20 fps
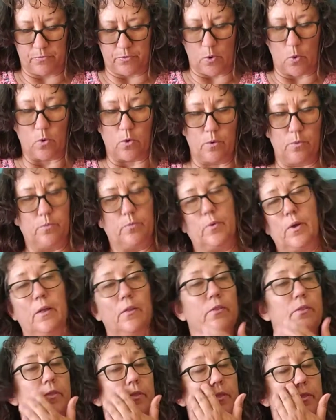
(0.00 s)
or,
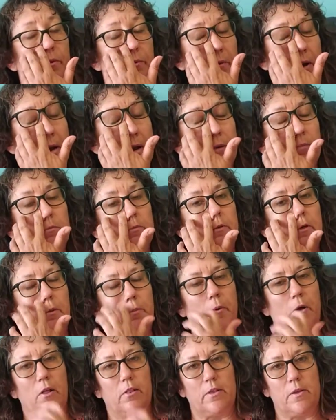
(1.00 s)
well, the rams are
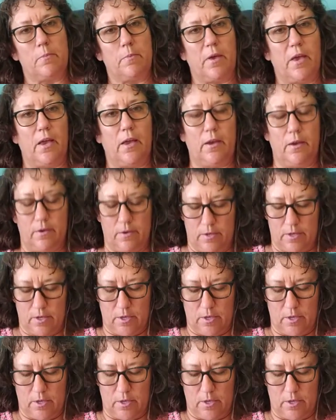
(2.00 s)
polypay,